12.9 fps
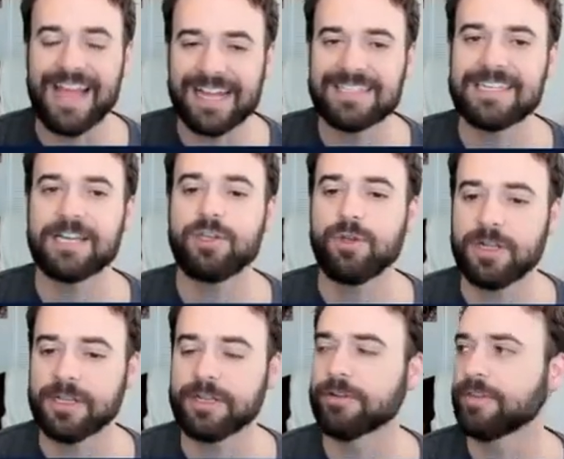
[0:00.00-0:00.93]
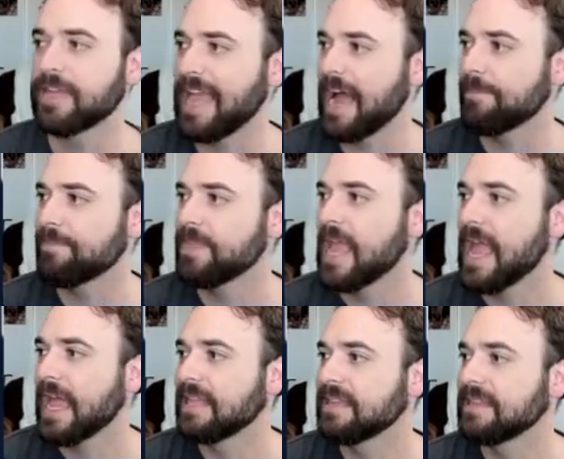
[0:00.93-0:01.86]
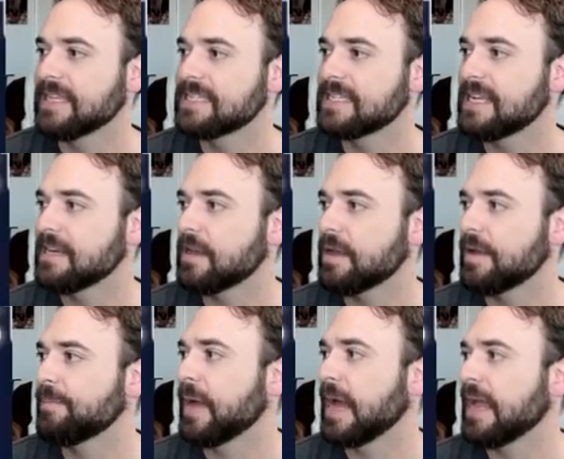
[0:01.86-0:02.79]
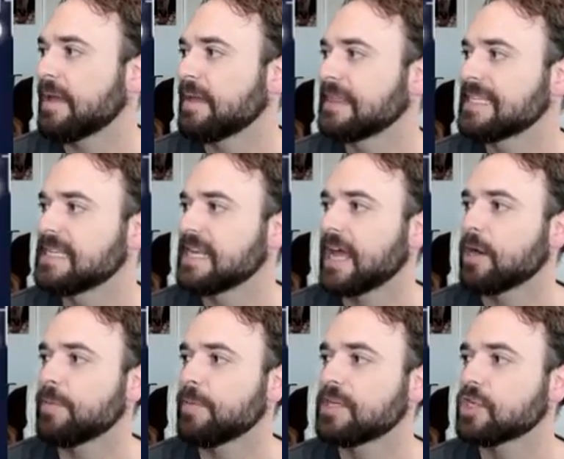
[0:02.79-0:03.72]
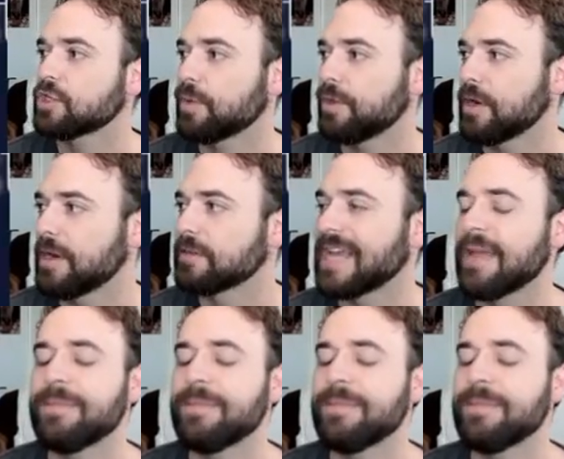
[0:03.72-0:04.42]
That's how you clear the gap. And listening eh, by listening, I don't mean just with your ears.